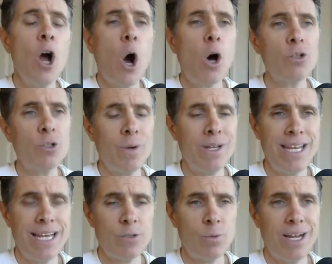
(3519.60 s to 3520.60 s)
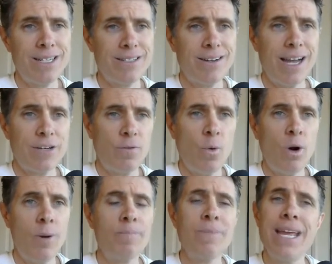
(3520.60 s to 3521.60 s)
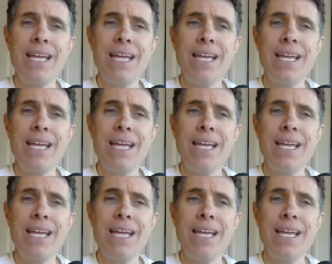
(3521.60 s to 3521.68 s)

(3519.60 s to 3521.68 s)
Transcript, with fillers: Also in the SYS Select forum